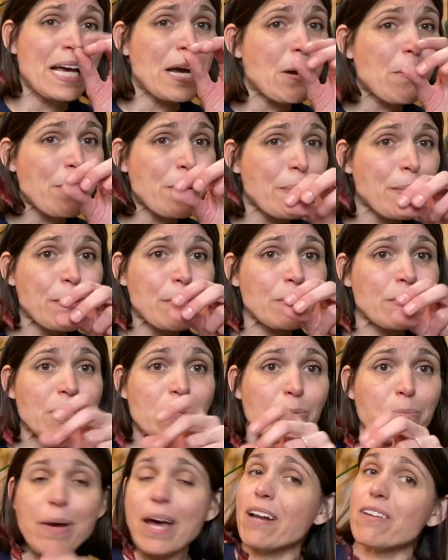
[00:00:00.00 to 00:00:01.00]
with their
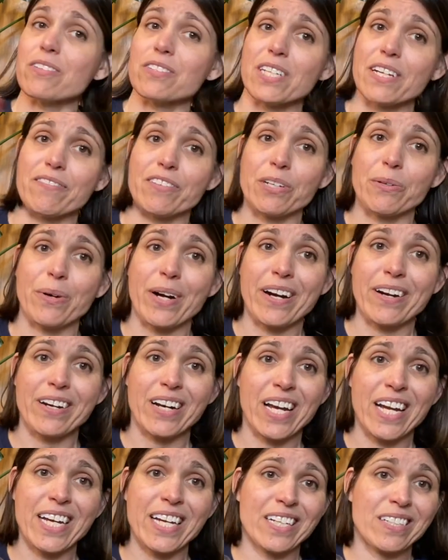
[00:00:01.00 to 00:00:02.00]
little petals everywhere, and
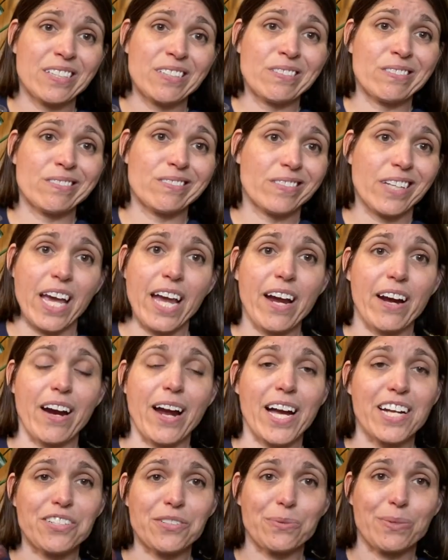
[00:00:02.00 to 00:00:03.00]
I don't care.
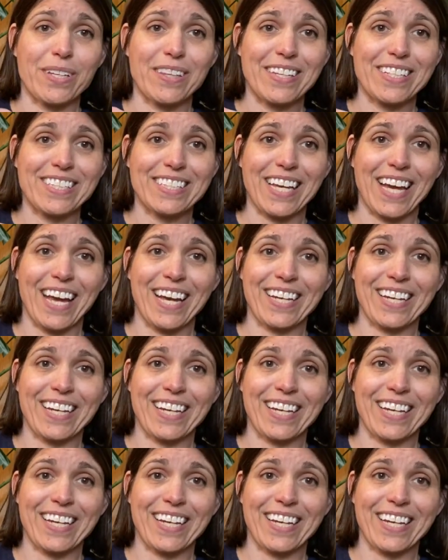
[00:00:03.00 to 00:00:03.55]
I just want this guy.